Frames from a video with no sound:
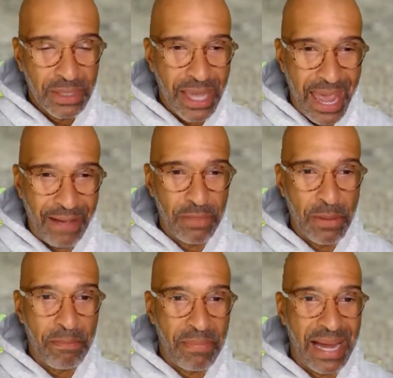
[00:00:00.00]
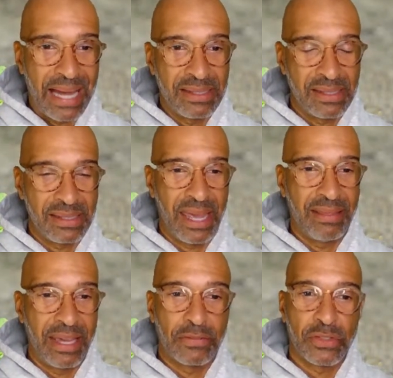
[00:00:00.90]
have the mindset
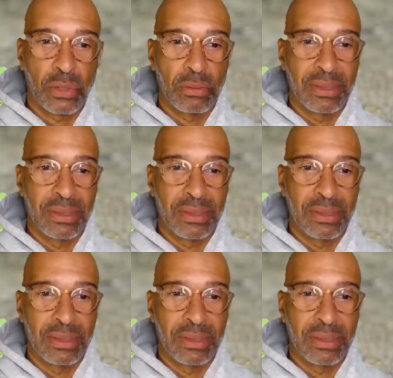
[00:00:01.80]
that if certain